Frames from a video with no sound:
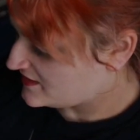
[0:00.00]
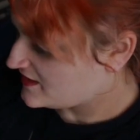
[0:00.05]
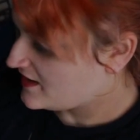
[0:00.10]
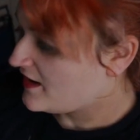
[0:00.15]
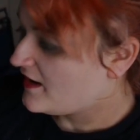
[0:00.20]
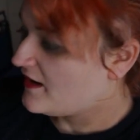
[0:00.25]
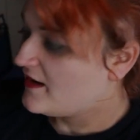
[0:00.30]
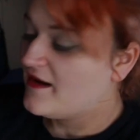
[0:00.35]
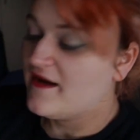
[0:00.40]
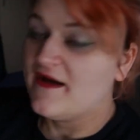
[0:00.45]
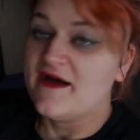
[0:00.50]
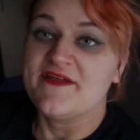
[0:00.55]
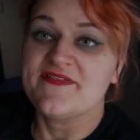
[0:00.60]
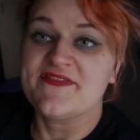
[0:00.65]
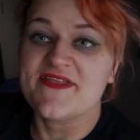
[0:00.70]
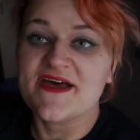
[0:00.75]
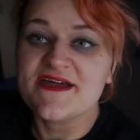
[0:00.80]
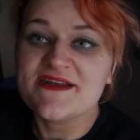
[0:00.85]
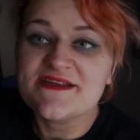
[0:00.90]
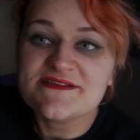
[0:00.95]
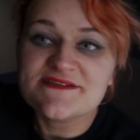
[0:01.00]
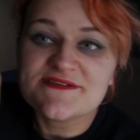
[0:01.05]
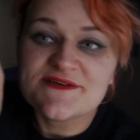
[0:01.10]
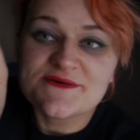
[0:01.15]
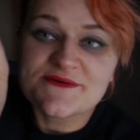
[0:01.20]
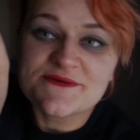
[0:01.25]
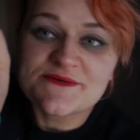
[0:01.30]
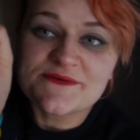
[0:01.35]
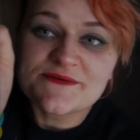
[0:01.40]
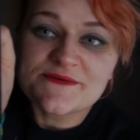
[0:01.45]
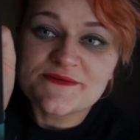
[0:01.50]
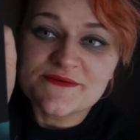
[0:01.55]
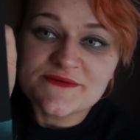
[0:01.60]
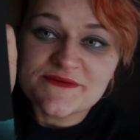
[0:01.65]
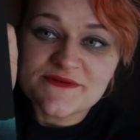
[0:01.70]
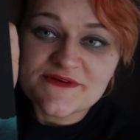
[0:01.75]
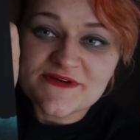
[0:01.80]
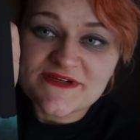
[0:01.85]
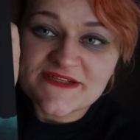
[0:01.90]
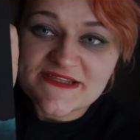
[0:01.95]
That is
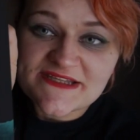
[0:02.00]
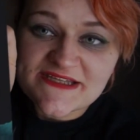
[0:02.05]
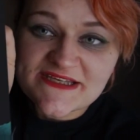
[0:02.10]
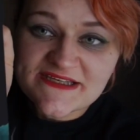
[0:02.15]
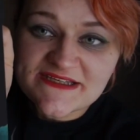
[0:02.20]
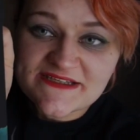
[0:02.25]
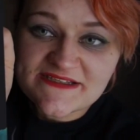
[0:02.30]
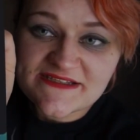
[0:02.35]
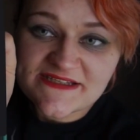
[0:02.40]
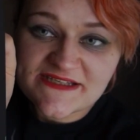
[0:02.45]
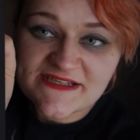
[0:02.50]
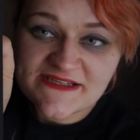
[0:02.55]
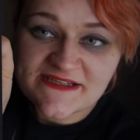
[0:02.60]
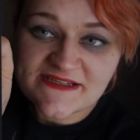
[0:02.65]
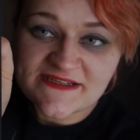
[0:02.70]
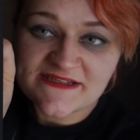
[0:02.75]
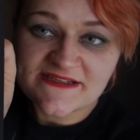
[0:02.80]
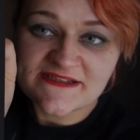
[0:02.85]
cool, look at that.